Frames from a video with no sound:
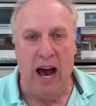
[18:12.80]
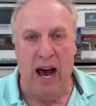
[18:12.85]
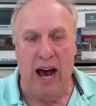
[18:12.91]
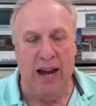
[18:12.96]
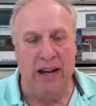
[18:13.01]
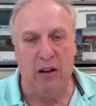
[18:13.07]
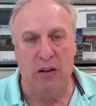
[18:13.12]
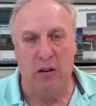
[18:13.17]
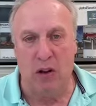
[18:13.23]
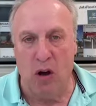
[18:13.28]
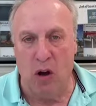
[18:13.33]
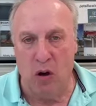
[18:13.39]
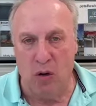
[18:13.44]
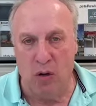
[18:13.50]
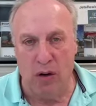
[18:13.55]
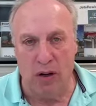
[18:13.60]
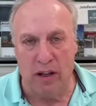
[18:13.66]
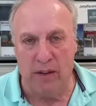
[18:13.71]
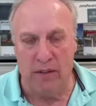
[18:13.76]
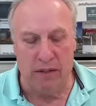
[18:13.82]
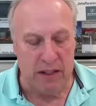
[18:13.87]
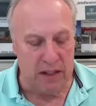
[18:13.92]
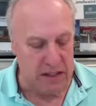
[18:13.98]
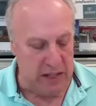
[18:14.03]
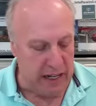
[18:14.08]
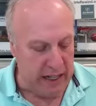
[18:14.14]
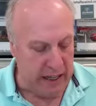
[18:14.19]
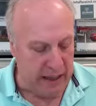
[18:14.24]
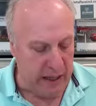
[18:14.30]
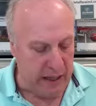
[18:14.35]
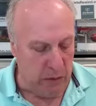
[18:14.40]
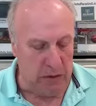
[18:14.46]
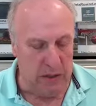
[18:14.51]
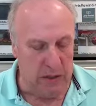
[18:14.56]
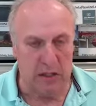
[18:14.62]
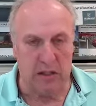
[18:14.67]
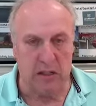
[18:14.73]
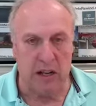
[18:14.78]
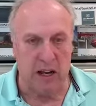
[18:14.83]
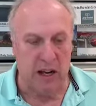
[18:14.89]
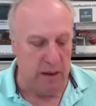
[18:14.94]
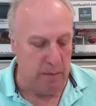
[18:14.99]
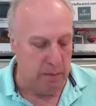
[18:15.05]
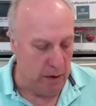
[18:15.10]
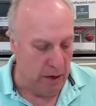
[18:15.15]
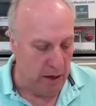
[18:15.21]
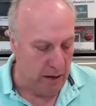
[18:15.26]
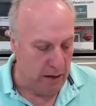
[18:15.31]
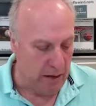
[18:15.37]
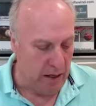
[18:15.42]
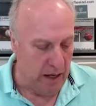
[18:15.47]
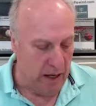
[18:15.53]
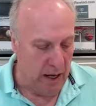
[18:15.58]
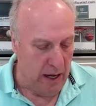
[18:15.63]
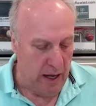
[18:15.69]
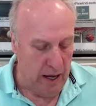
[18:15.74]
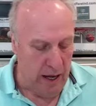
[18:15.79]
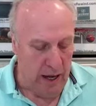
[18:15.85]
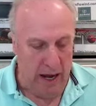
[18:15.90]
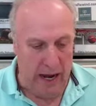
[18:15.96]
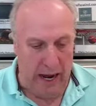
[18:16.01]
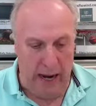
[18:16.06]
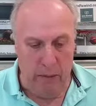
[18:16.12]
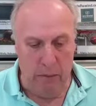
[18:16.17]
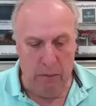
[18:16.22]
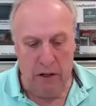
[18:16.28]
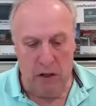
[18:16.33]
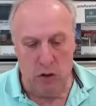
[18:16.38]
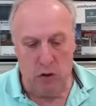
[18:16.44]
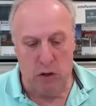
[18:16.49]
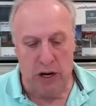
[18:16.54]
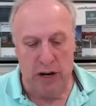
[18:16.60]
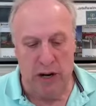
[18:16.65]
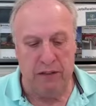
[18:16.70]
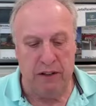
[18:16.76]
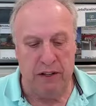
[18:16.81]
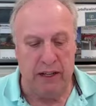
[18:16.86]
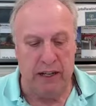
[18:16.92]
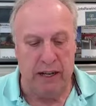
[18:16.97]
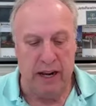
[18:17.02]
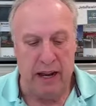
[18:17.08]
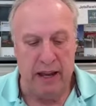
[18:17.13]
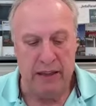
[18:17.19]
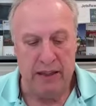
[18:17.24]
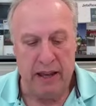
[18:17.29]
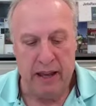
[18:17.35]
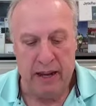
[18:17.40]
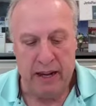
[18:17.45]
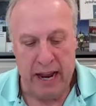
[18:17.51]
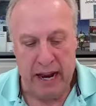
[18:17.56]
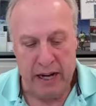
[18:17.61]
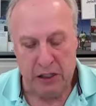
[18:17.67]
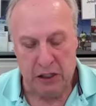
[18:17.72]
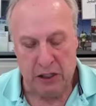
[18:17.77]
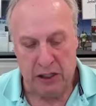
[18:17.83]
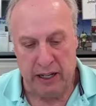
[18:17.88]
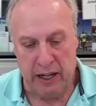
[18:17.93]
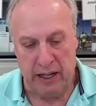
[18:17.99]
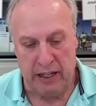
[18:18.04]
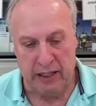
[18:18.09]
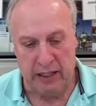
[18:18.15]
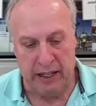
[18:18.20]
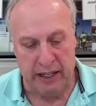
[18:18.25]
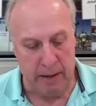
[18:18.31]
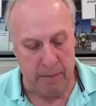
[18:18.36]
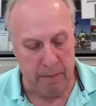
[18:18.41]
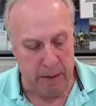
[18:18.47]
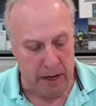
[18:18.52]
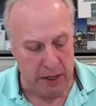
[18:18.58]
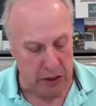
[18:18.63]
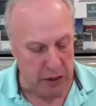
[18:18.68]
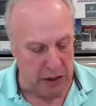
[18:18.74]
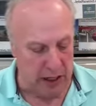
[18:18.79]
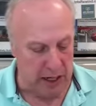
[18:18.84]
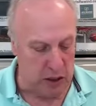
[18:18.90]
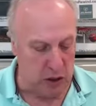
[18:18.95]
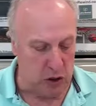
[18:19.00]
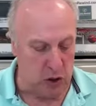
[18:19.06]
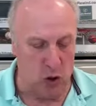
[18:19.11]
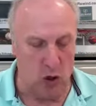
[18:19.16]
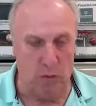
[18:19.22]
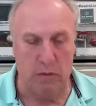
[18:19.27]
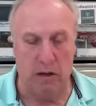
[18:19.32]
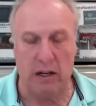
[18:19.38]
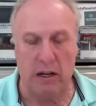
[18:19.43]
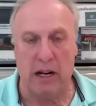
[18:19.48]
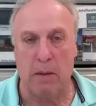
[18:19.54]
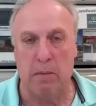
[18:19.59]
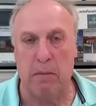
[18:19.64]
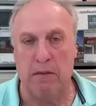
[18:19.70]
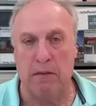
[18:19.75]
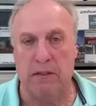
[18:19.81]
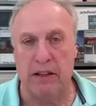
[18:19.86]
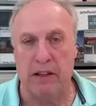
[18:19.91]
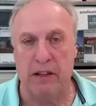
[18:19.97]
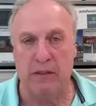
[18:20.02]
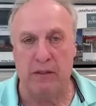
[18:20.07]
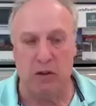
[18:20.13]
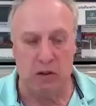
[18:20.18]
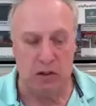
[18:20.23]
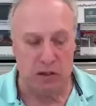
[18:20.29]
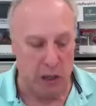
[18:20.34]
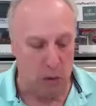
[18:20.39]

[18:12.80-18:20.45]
I don't know if there's anything with this guy, but I would have drafted a guy that actually I mentioned I saw him in a couple of interviews.